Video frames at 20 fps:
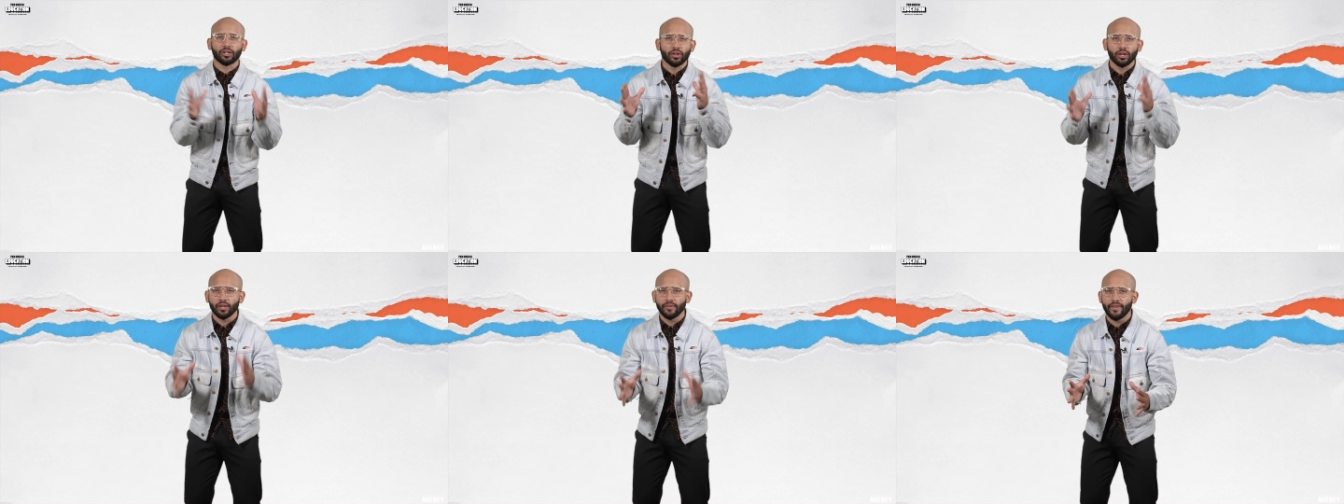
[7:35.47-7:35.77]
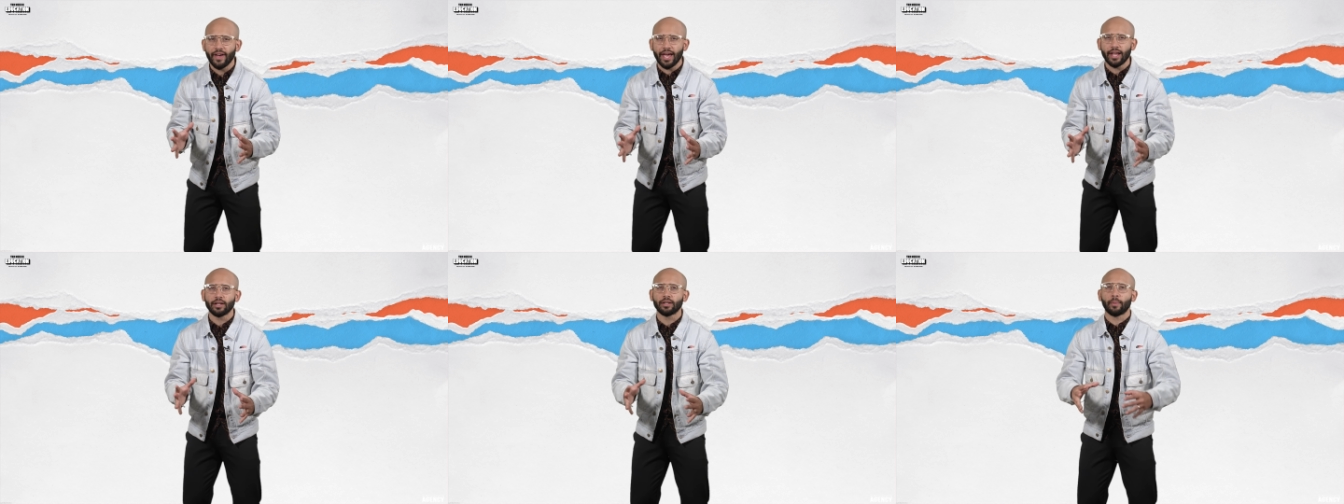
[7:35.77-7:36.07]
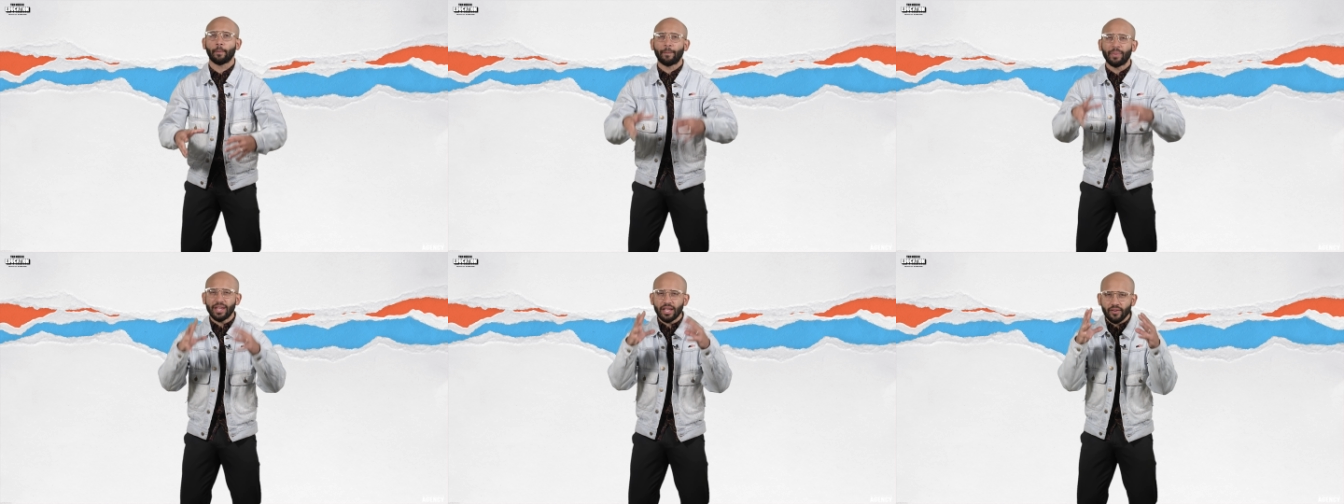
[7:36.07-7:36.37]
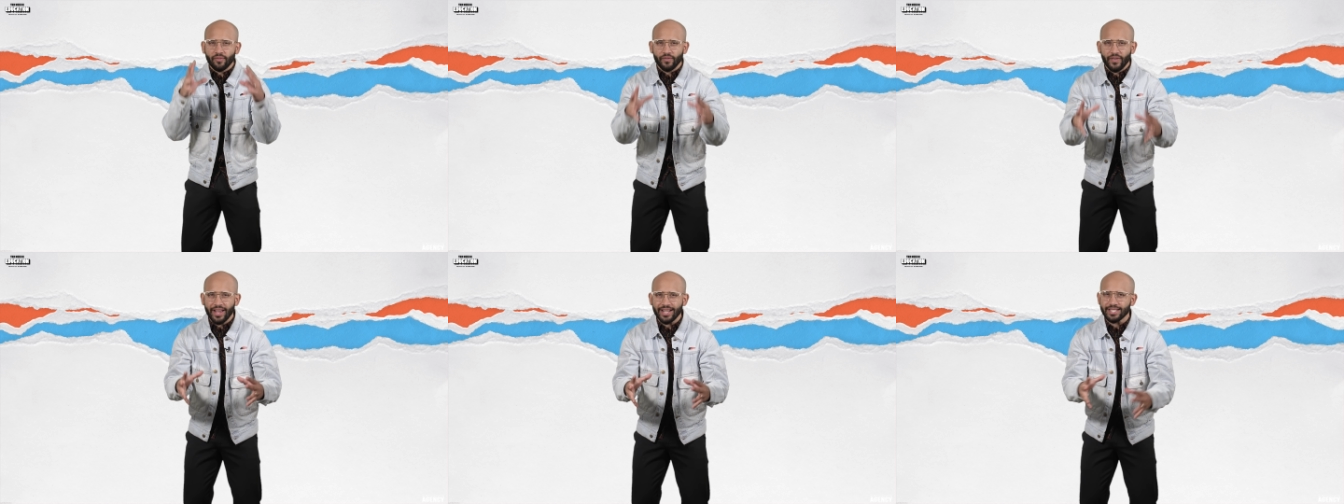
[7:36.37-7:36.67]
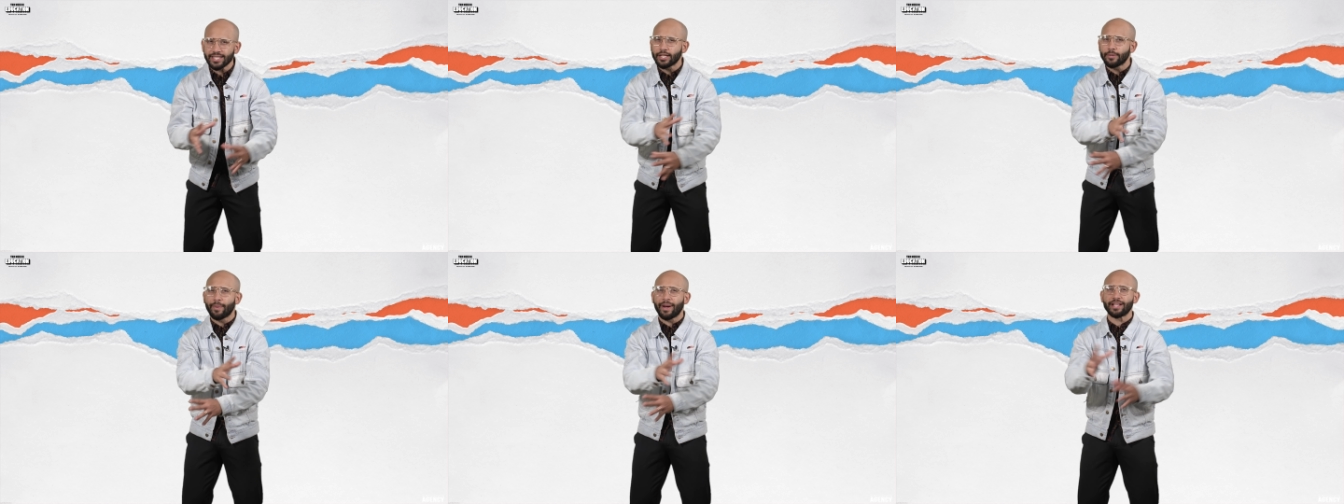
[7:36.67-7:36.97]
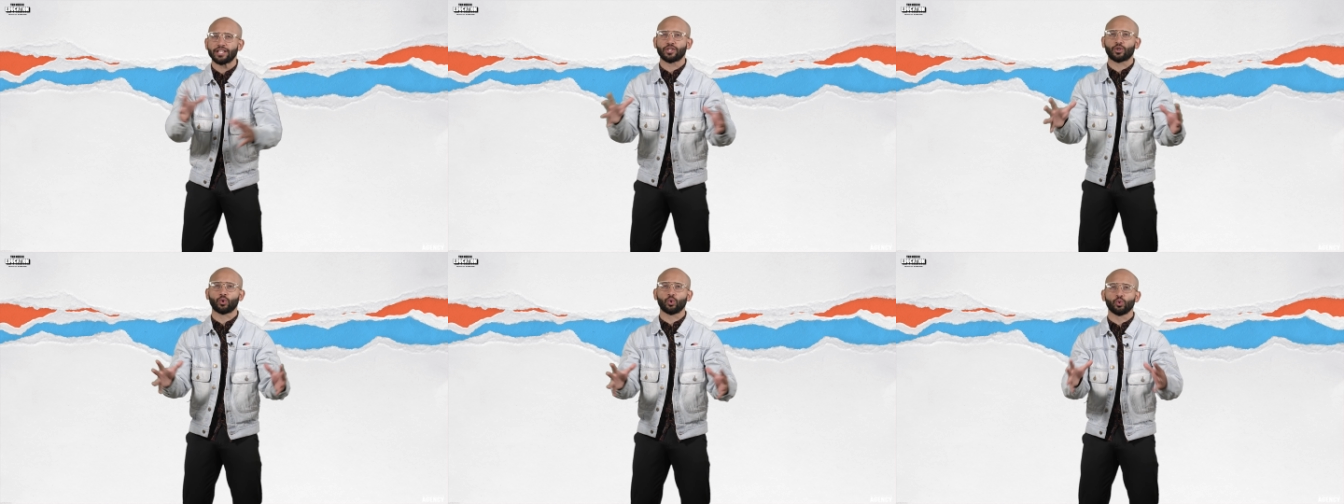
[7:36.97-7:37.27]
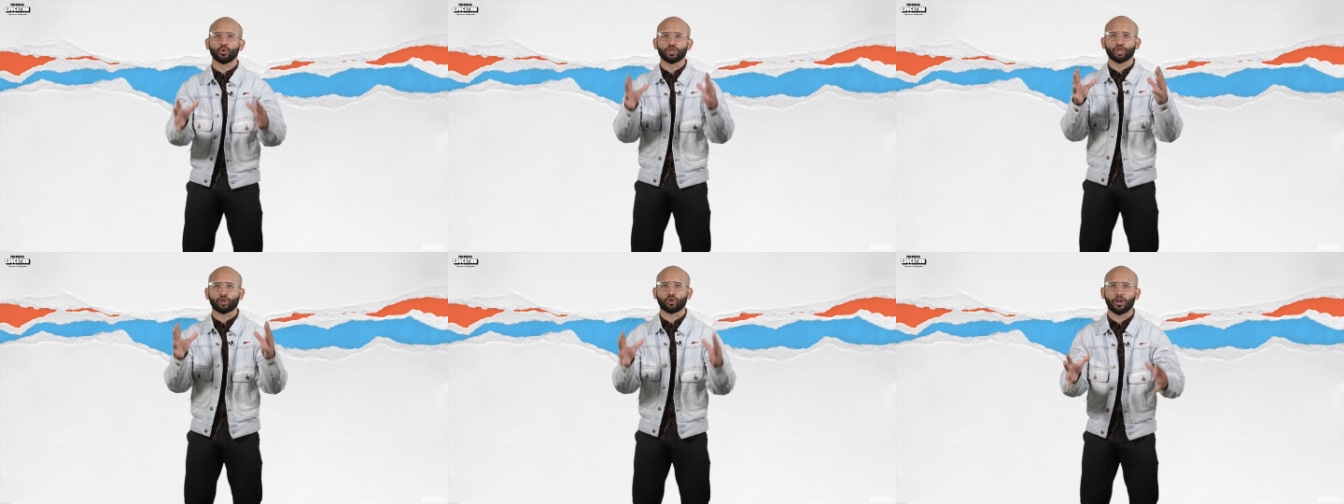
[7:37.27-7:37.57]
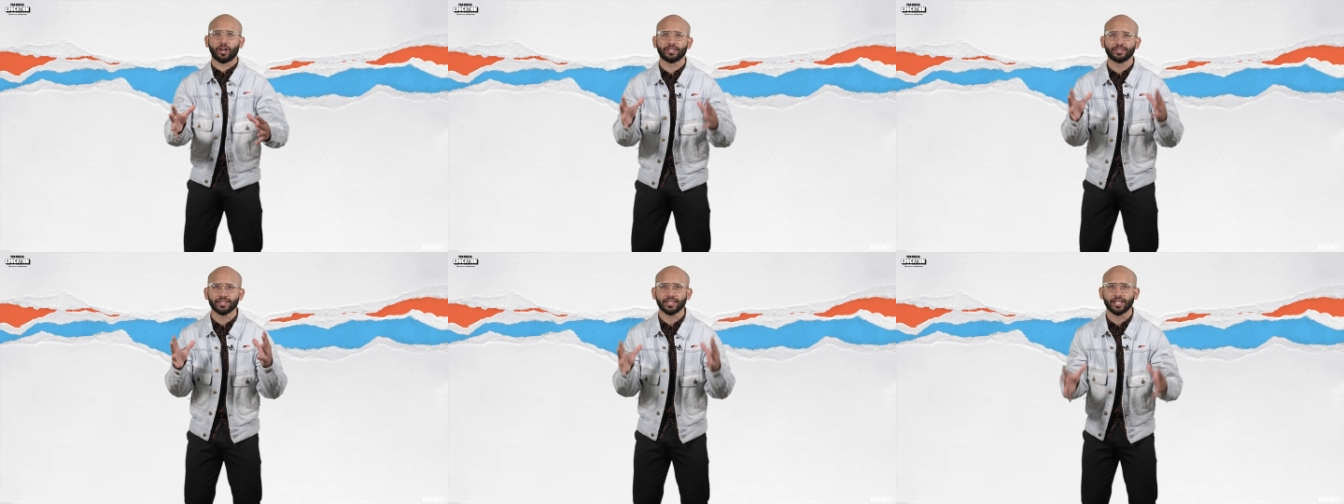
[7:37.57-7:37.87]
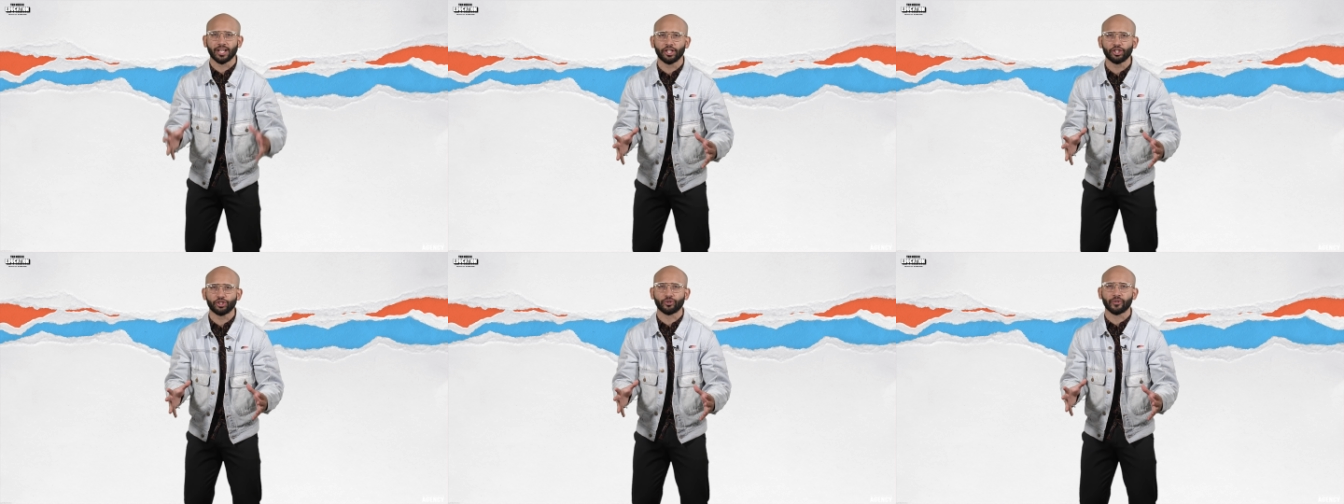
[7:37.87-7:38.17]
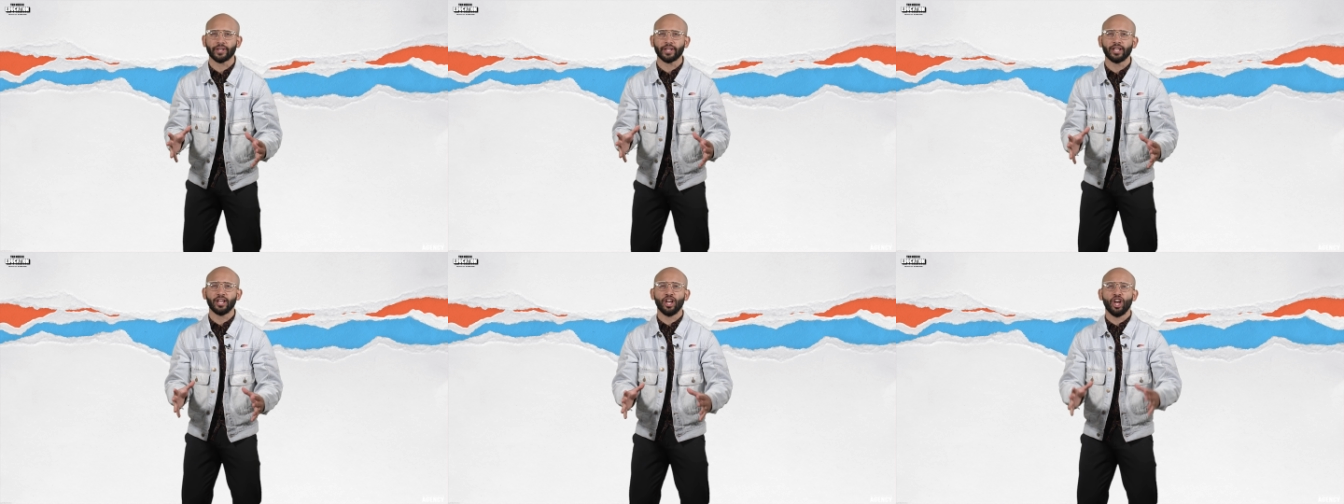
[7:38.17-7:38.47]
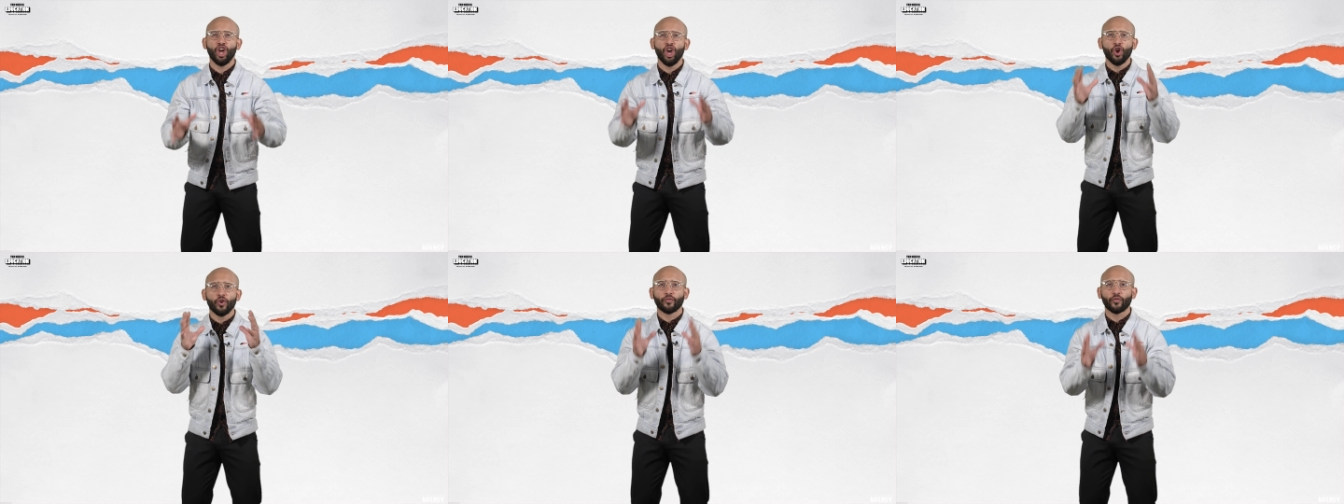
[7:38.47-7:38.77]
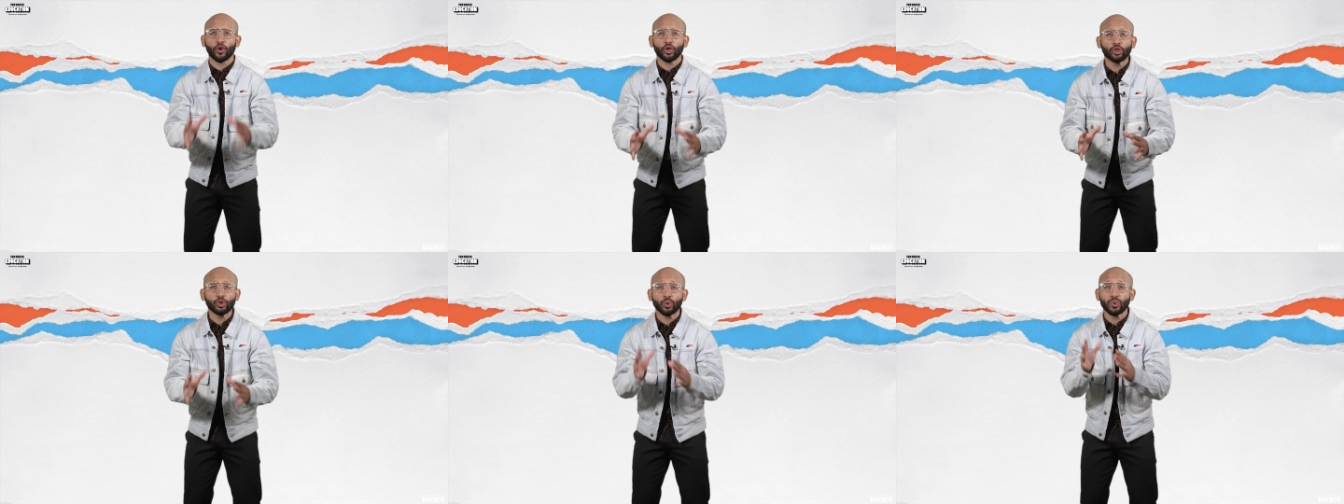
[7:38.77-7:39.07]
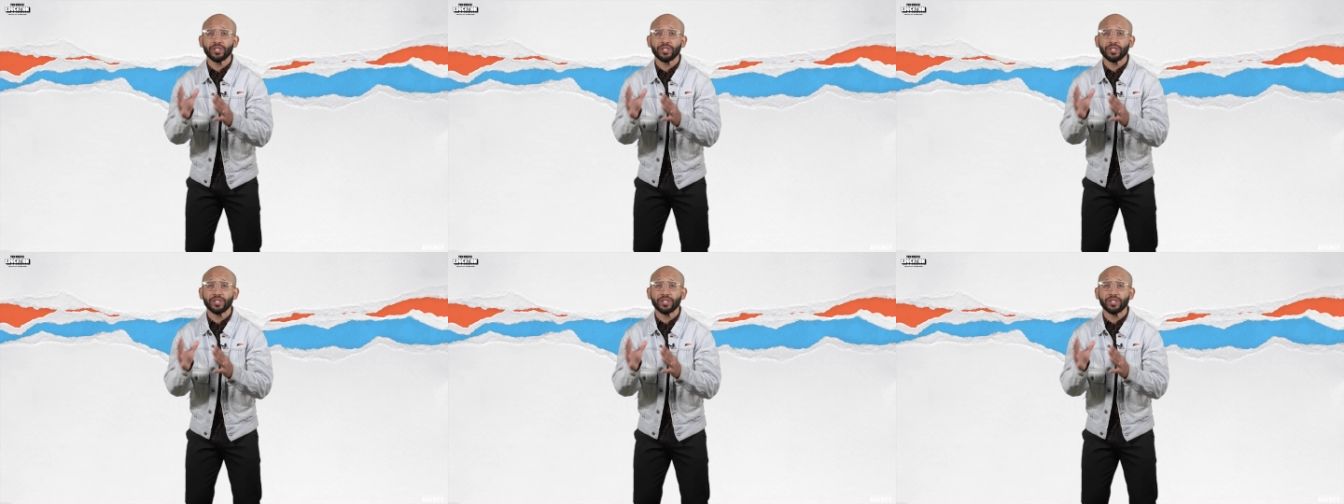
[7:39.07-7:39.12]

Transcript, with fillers: Levett be invested by schools across the country Virtual